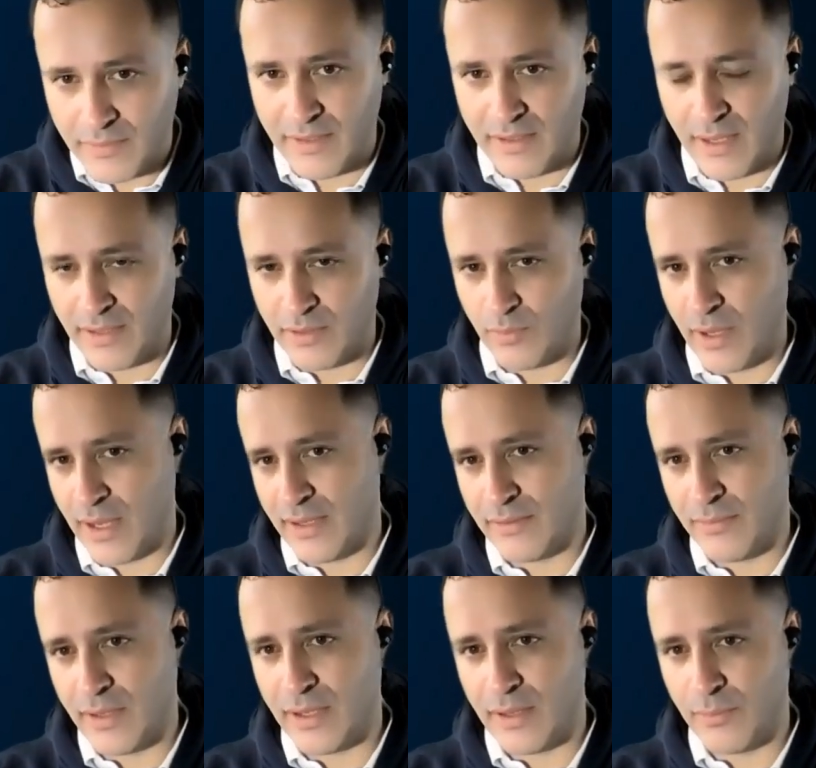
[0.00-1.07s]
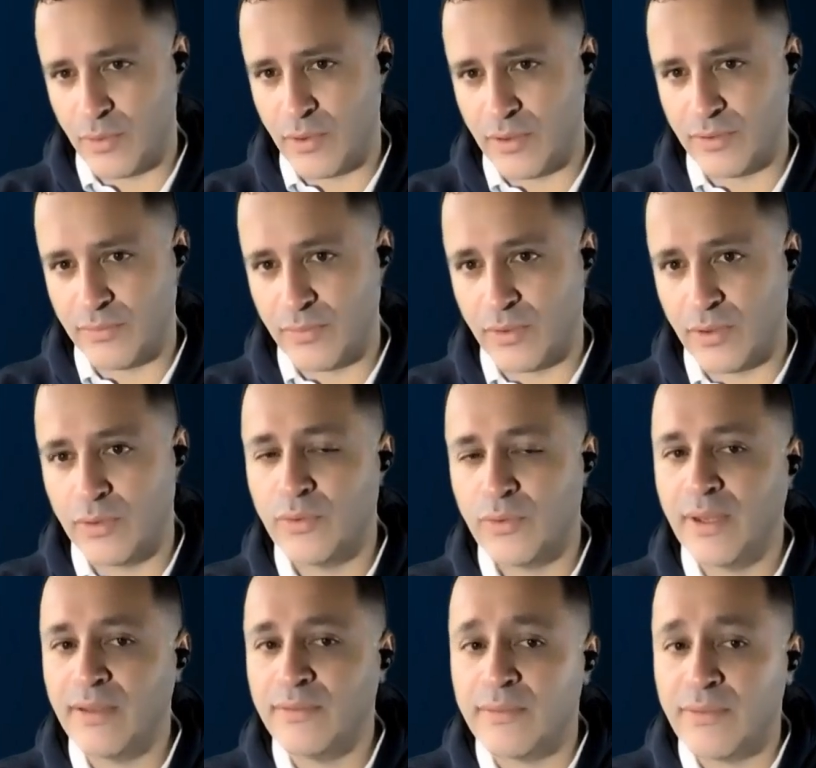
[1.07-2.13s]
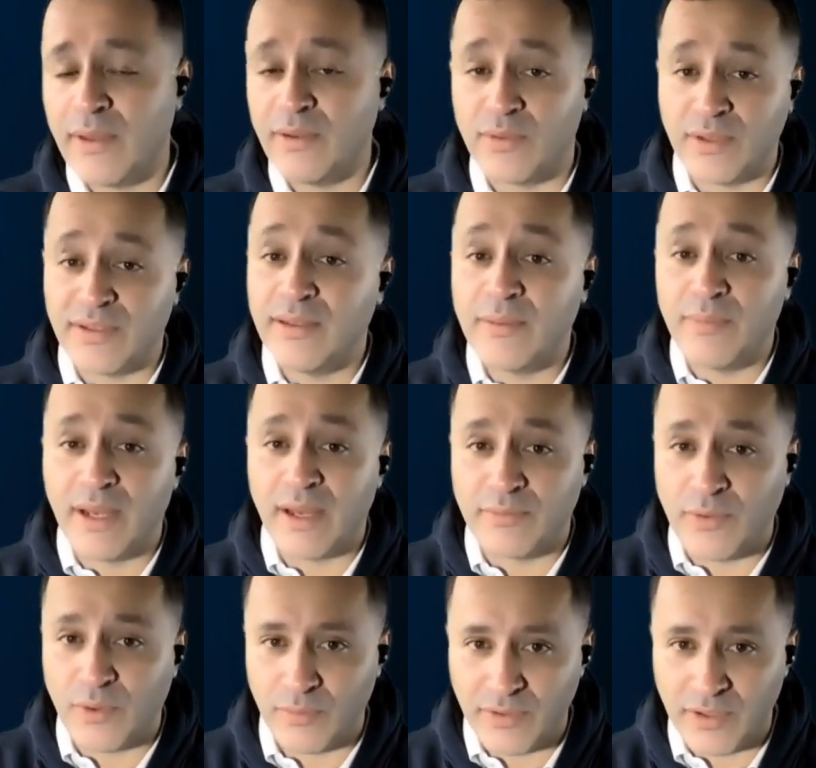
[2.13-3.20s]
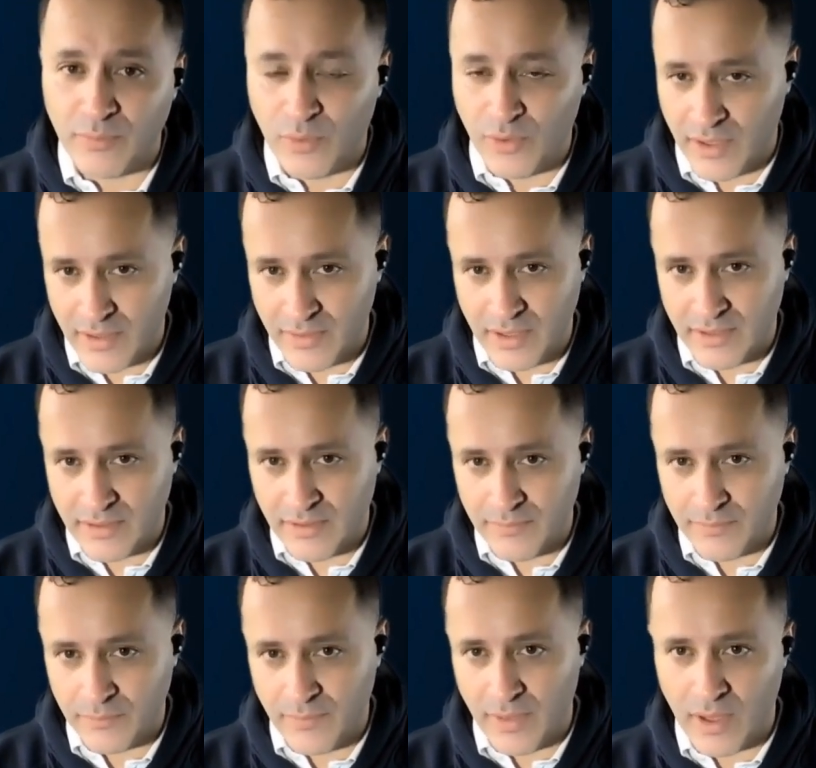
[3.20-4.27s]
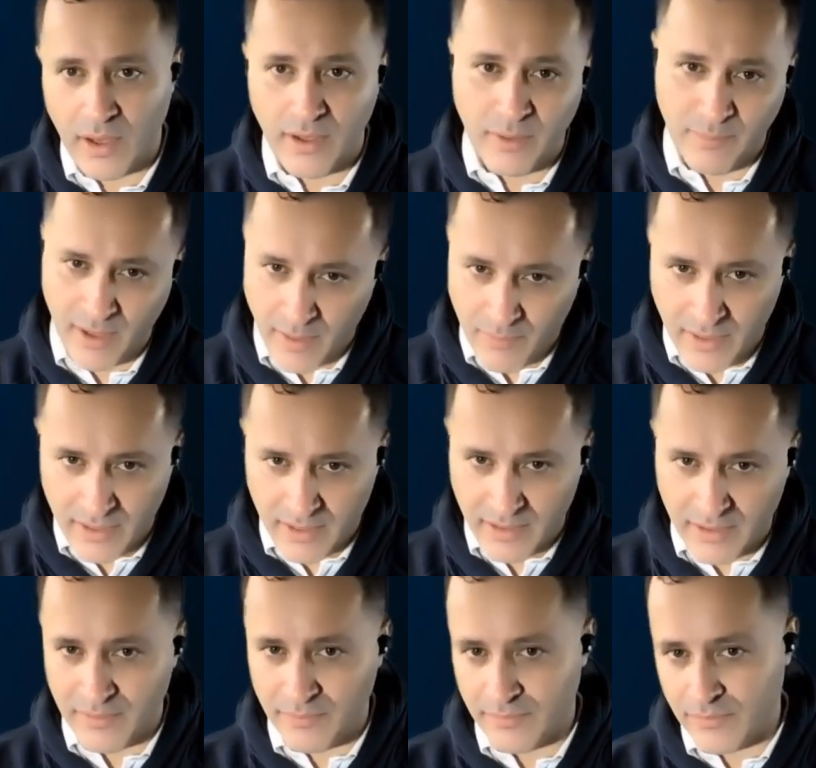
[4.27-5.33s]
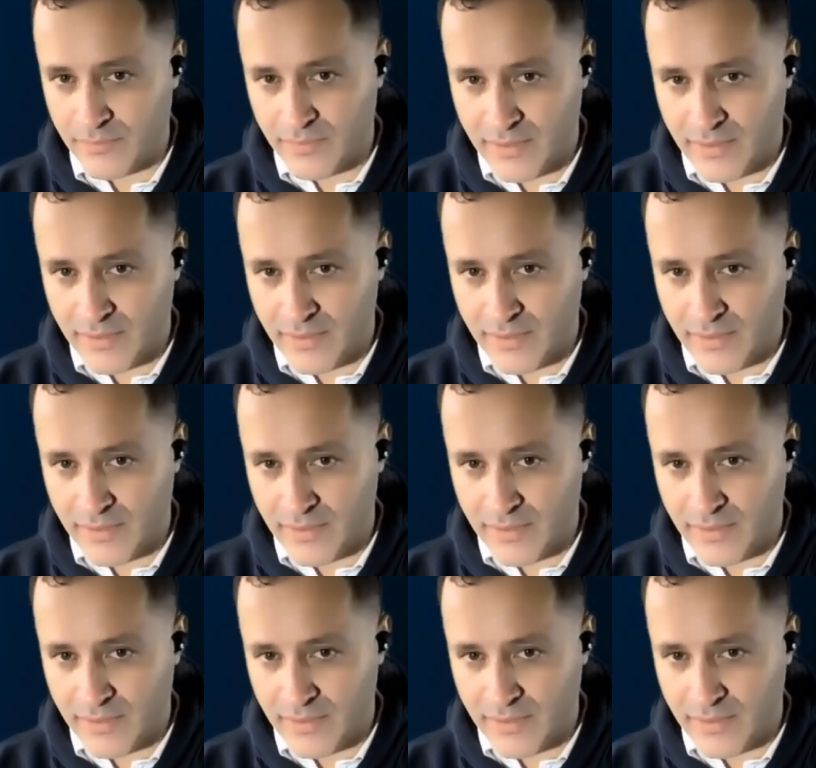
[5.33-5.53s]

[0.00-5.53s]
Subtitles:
That's why it's very important for you to have a fundraising platform supporting this, beyond a payment system.